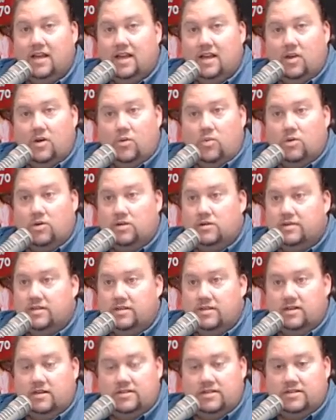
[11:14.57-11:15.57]
we're
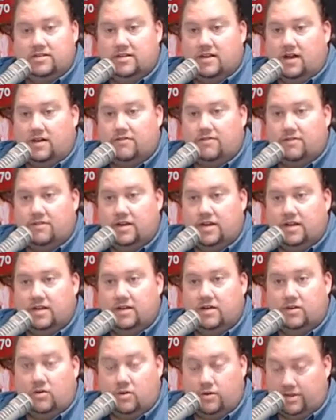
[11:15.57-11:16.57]

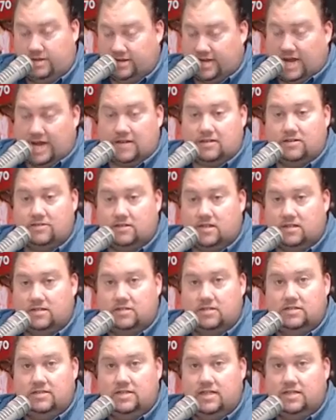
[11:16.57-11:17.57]
discovering, or the doctors, I
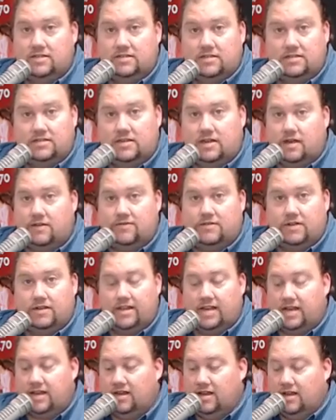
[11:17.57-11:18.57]
should say, is discovering
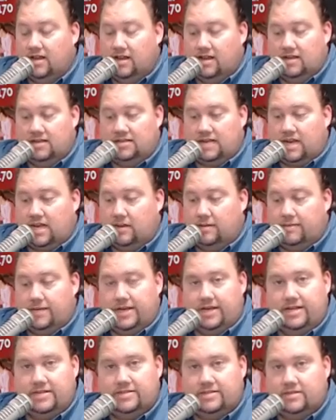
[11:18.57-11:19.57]
that
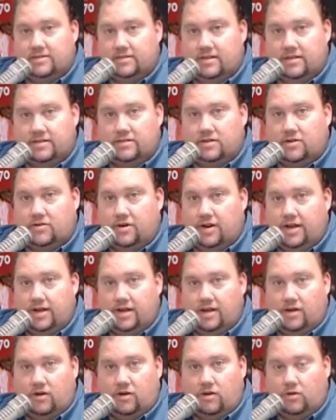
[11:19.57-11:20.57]
diabetes is
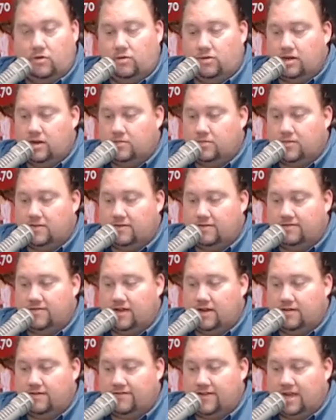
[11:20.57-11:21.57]
creating a whole number
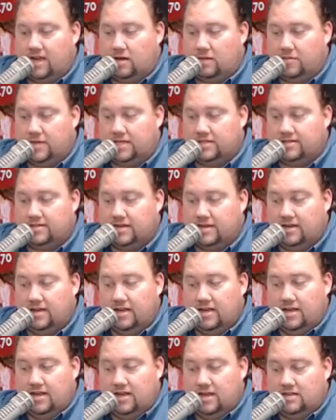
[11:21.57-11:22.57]
of ailments, and
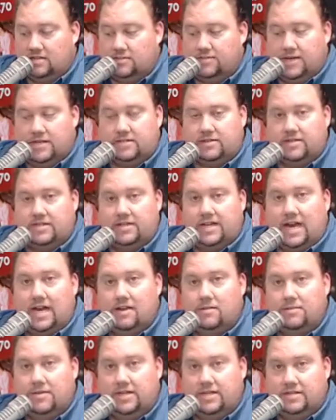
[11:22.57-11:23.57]
especially
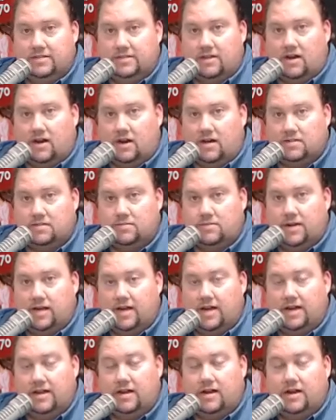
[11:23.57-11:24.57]
diabetes caused
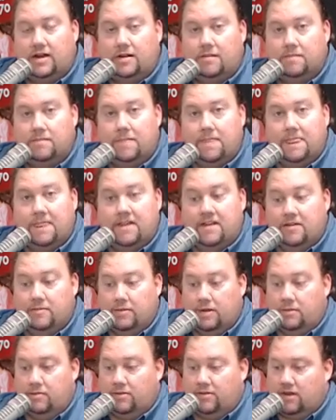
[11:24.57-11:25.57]
by
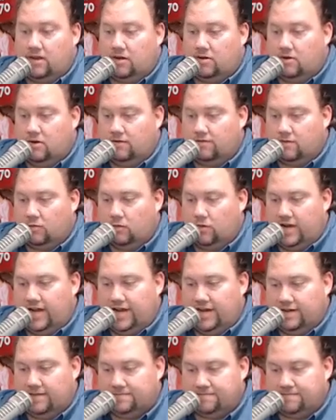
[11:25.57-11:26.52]
people that are overweight.